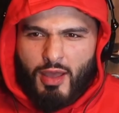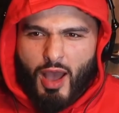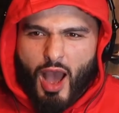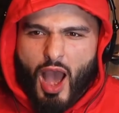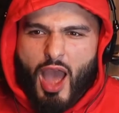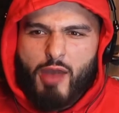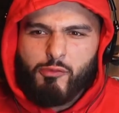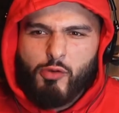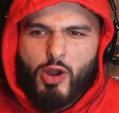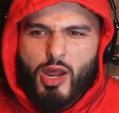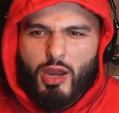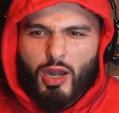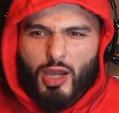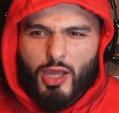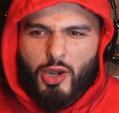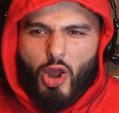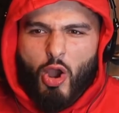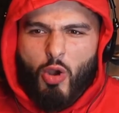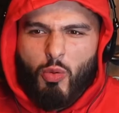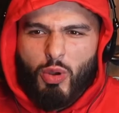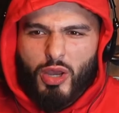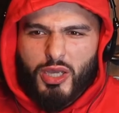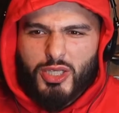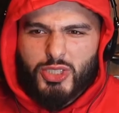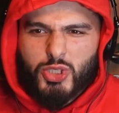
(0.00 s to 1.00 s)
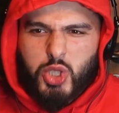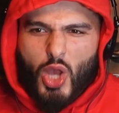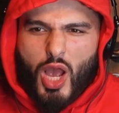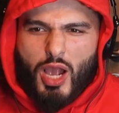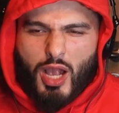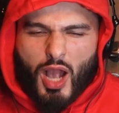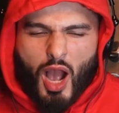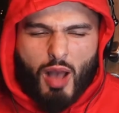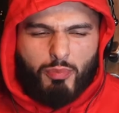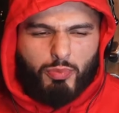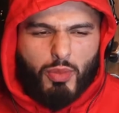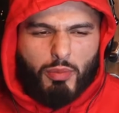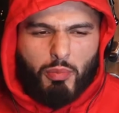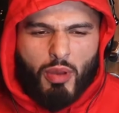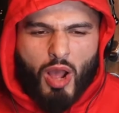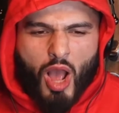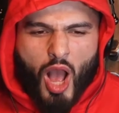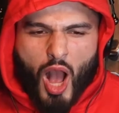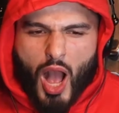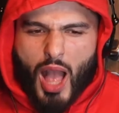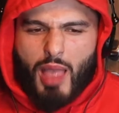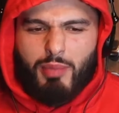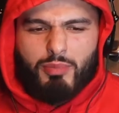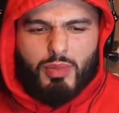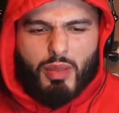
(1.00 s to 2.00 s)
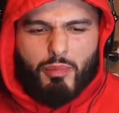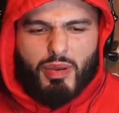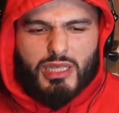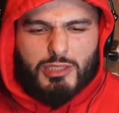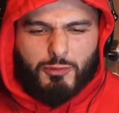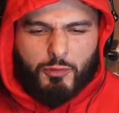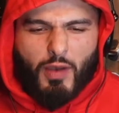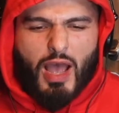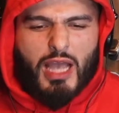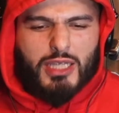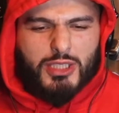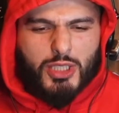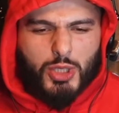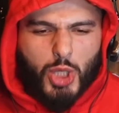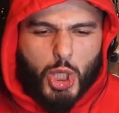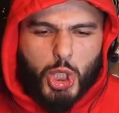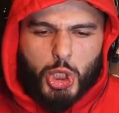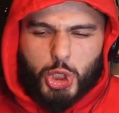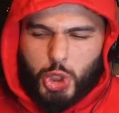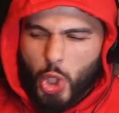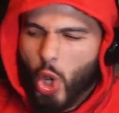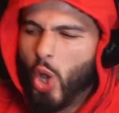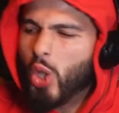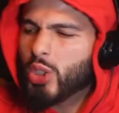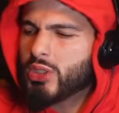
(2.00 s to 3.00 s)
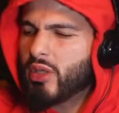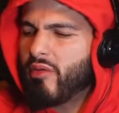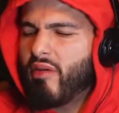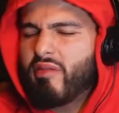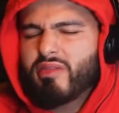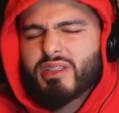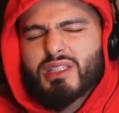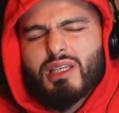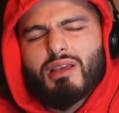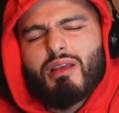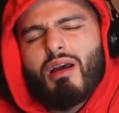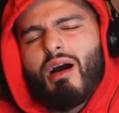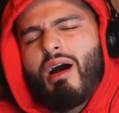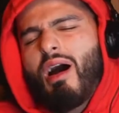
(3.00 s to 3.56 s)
I really know what it's like. I'm the best fighter these shows I've ever seen.